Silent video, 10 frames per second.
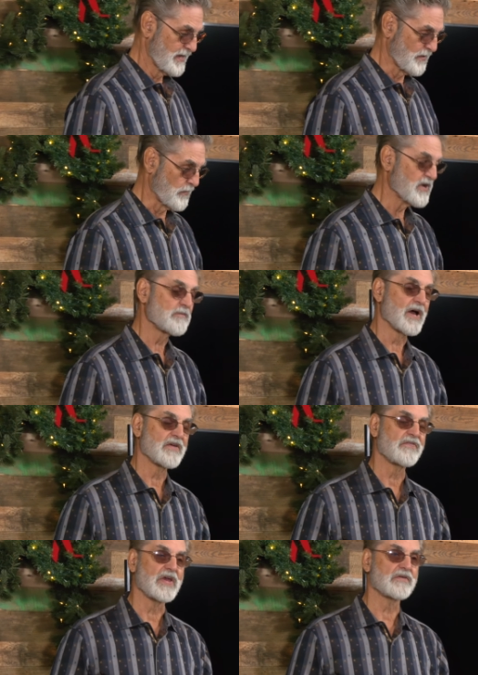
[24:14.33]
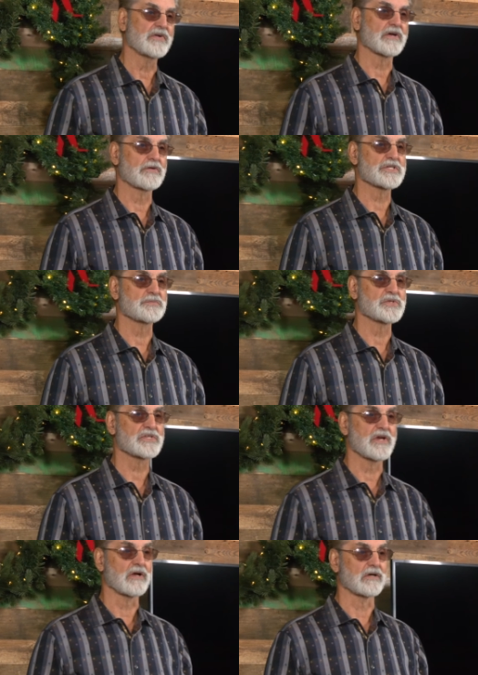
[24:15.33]
One of my favorite Christmas
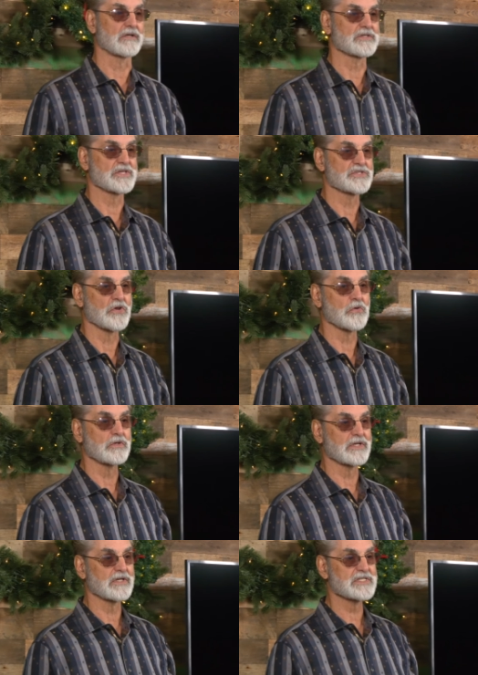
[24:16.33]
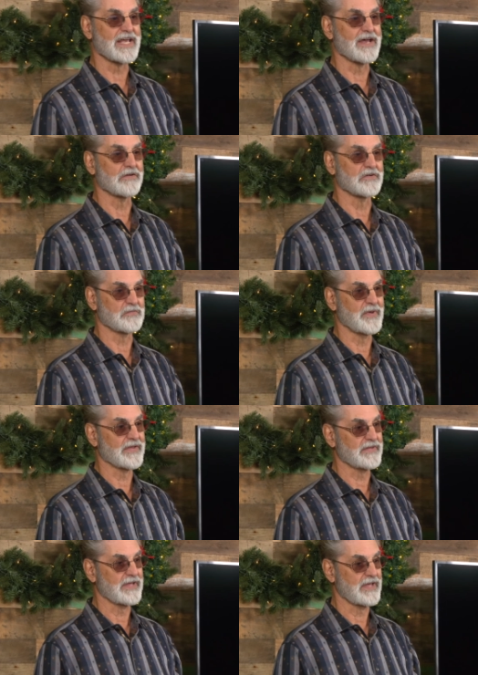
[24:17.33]
carols is O Little Town of
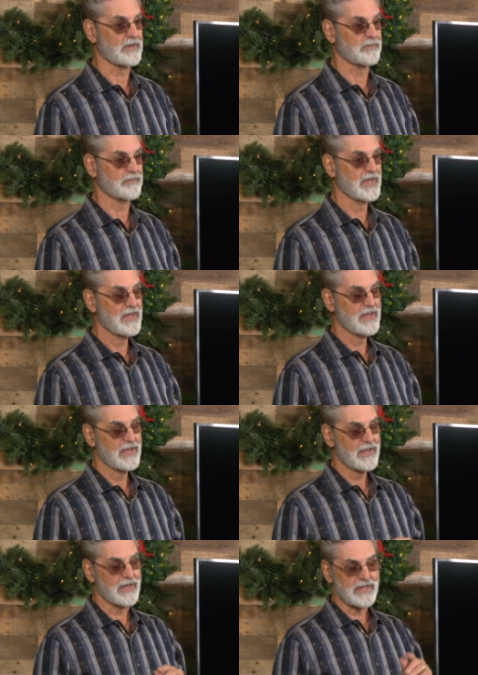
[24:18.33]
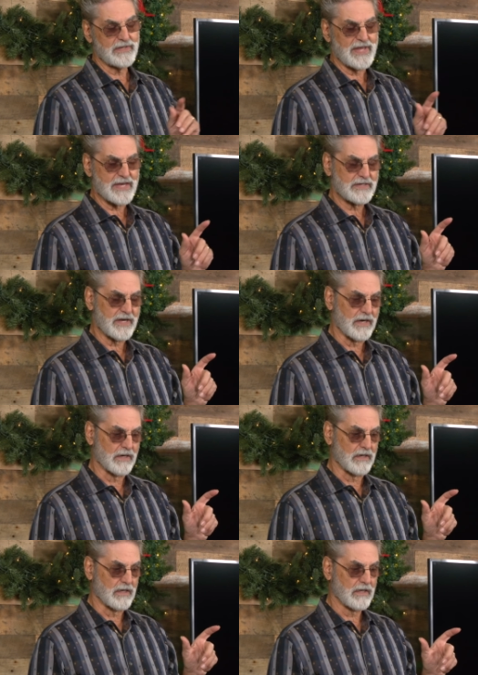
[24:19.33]
Bethlehem. And in that
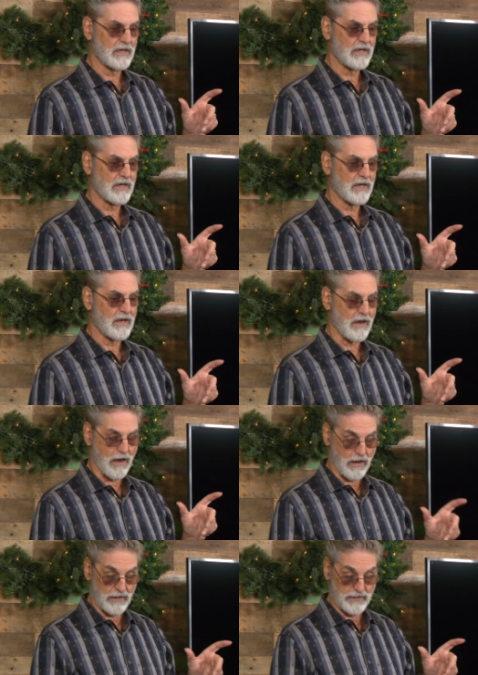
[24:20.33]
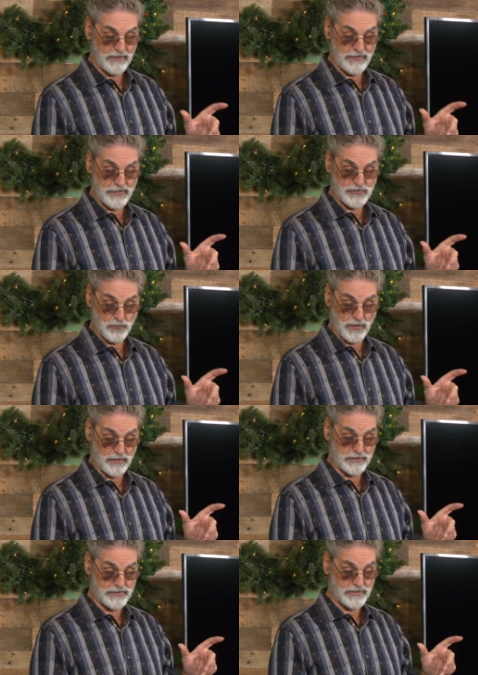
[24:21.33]
carol are these
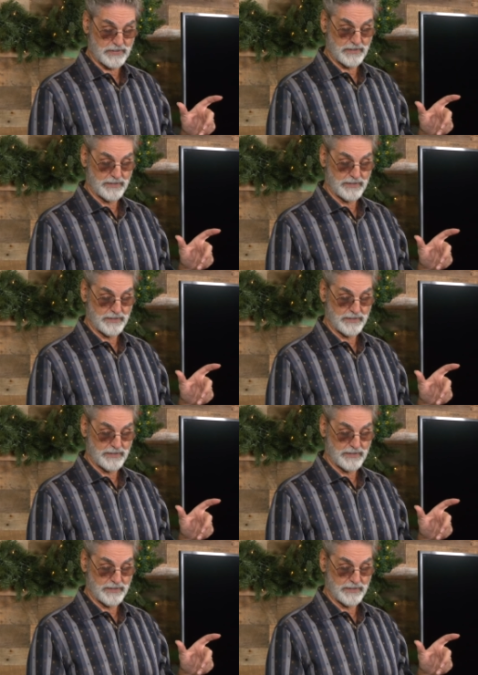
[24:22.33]
words